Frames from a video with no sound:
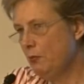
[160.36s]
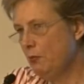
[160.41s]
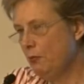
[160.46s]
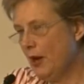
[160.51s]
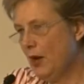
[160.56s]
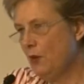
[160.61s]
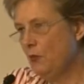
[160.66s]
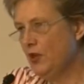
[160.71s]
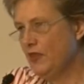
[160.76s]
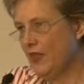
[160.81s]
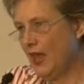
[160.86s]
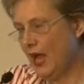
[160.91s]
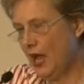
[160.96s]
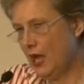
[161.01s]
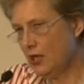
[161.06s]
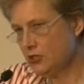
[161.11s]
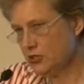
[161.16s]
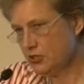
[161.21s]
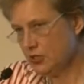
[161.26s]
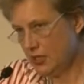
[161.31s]
But
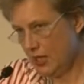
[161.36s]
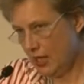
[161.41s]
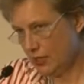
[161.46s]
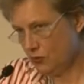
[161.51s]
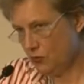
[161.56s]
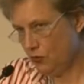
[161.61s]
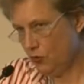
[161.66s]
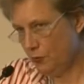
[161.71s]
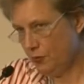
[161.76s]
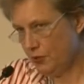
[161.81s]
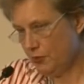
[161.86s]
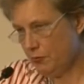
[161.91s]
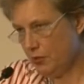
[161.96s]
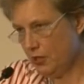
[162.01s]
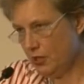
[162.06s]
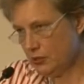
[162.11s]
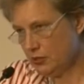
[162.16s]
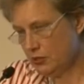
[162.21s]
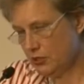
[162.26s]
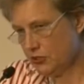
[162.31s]
without that corporate
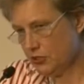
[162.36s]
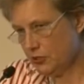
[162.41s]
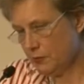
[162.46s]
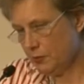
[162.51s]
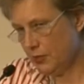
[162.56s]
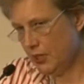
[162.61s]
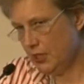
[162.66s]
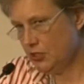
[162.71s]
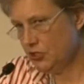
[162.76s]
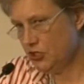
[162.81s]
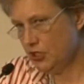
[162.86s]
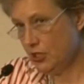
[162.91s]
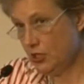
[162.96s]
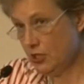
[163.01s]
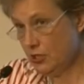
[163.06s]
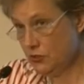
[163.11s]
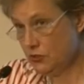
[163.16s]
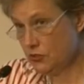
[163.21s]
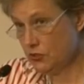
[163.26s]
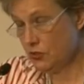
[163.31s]
partnership,
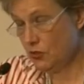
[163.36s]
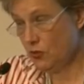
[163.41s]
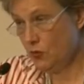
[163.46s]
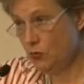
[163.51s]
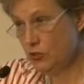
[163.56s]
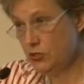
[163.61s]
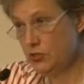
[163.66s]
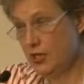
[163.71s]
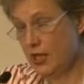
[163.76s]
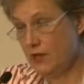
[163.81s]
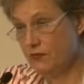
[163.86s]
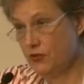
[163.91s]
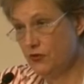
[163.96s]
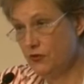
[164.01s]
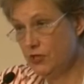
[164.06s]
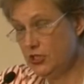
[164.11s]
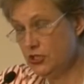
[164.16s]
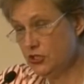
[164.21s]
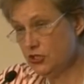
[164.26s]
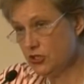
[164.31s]
NGOs wouldn't have the
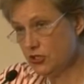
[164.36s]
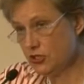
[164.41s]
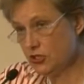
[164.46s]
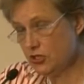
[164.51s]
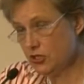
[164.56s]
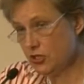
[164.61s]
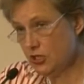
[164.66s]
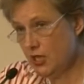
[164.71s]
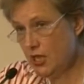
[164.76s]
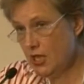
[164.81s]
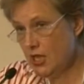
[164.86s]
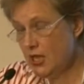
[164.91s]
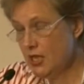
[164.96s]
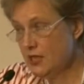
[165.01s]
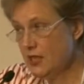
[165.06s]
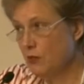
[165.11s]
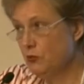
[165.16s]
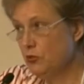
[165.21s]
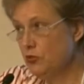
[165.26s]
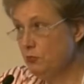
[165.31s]
reach.
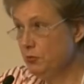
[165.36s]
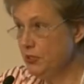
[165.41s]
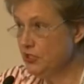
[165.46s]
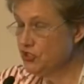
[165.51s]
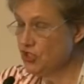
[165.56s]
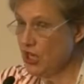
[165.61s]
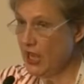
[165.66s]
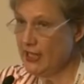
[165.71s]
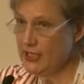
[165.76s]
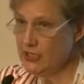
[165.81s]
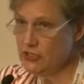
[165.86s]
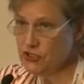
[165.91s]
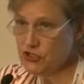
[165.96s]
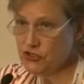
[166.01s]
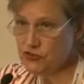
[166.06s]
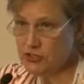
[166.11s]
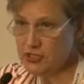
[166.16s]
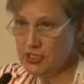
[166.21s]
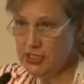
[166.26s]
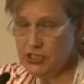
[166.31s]
They wouldn't be challenged
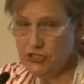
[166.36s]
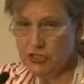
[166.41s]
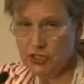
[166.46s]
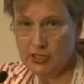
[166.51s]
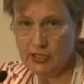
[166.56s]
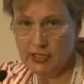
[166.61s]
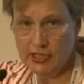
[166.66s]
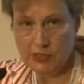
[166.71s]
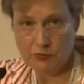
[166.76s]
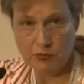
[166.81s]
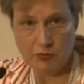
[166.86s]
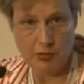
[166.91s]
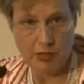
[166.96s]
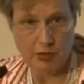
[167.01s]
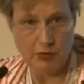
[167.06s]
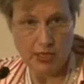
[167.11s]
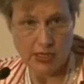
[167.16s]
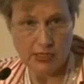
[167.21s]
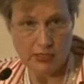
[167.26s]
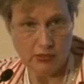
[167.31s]
strategically. It would be
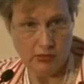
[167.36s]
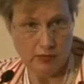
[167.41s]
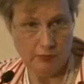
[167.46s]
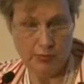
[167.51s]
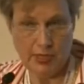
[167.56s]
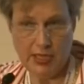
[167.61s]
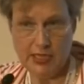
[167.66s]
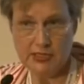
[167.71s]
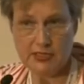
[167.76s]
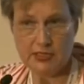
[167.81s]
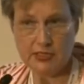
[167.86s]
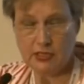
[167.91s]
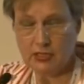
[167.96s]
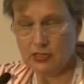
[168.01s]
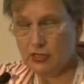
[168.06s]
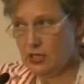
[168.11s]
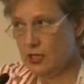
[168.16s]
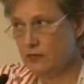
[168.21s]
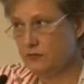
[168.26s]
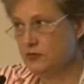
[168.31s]
quite a complacent
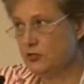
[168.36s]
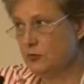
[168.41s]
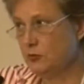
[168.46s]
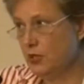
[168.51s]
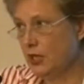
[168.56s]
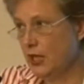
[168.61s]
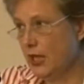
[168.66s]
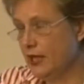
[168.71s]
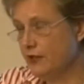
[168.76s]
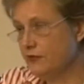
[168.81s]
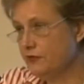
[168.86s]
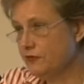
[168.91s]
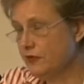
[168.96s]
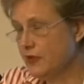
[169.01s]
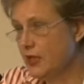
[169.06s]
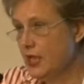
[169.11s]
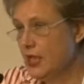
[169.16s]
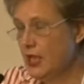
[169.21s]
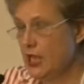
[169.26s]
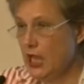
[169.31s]
and comfortable life.
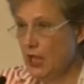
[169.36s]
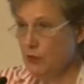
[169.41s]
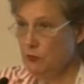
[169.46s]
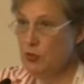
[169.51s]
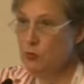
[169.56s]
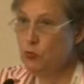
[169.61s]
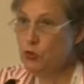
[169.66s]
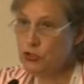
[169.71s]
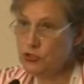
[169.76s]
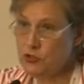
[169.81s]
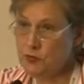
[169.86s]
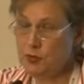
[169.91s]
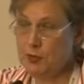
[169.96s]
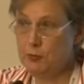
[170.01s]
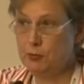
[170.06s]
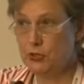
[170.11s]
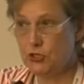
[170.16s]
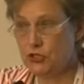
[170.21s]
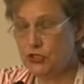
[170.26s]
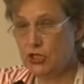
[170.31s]
And we wouldn't be
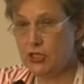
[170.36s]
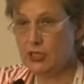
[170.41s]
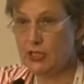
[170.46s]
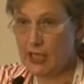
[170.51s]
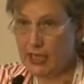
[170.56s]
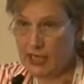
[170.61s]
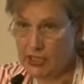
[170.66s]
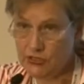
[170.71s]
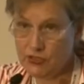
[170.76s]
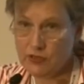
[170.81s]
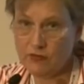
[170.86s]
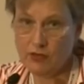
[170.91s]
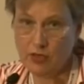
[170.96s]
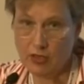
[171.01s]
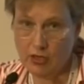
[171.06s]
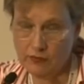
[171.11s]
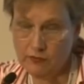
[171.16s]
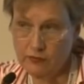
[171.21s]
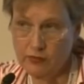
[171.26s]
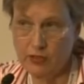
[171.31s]
pushing the edge of
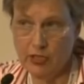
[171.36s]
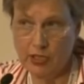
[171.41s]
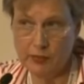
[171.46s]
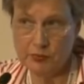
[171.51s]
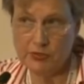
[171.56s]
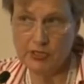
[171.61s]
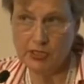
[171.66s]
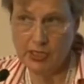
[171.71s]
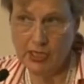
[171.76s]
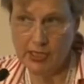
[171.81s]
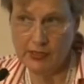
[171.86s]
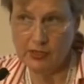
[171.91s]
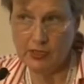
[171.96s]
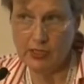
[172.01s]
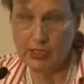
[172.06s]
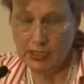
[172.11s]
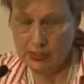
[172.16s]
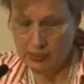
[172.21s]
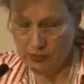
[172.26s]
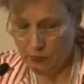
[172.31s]
the envelope
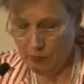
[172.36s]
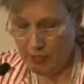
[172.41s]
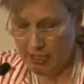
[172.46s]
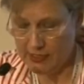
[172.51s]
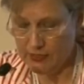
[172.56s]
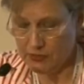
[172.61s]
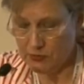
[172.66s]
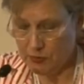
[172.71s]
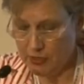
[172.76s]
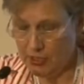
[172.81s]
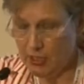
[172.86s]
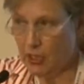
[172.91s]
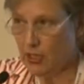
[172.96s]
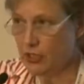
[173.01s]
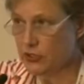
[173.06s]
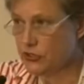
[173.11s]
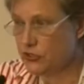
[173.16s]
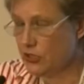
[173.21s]
together in the way that we are.